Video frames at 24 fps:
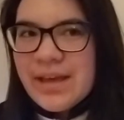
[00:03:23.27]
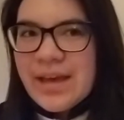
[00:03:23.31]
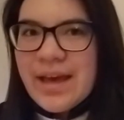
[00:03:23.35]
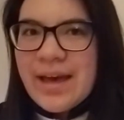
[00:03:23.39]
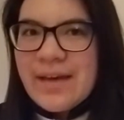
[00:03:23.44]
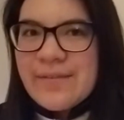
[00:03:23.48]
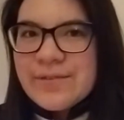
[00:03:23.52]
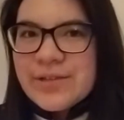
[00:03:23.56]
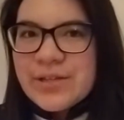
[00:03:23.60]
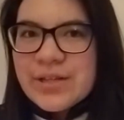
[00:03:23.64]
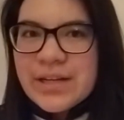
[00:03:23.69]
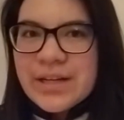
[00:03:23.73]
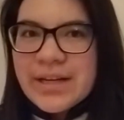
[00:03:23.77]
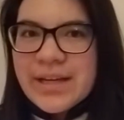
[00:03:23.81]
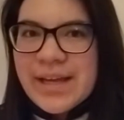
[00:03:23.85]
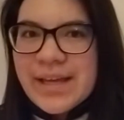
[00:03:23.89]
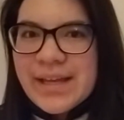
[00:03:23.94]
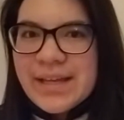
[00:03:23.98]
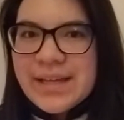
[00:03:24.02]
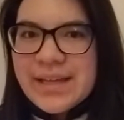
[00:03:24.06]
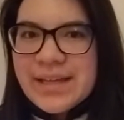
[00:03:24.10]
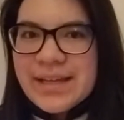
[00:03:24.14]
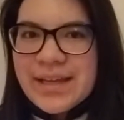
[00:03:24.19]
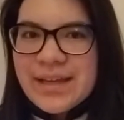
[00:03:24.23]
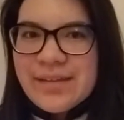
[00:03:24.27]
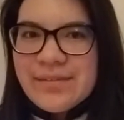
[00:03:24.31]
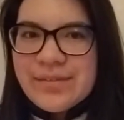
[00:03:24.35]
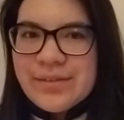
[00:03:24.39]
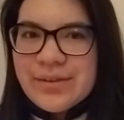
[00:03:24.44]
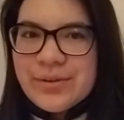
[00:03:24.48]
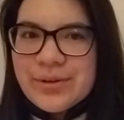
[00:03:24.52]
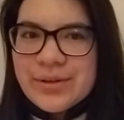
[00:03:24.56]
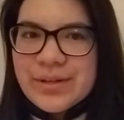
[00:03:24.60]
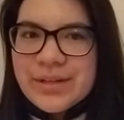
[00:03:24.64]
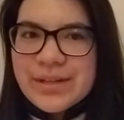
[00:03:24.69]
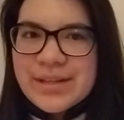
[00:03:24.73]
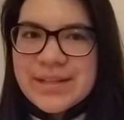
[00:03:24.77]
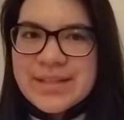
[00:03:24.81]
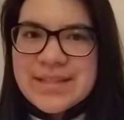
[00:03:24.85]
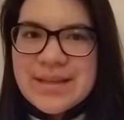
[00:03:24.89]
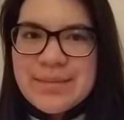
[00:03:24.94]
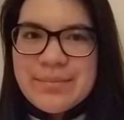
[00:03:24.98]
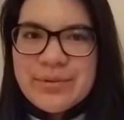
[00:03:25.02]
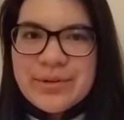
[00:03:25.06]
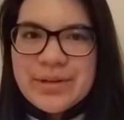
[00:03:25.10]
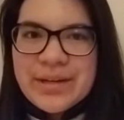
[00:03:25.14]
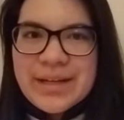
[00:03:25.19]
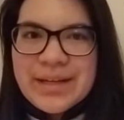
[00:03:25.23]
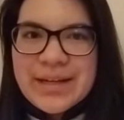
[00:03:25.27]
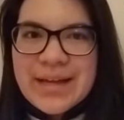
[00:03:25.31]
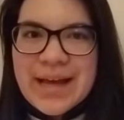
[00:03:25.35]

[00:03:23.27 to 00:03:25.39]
After Arcadia gave the order to separate,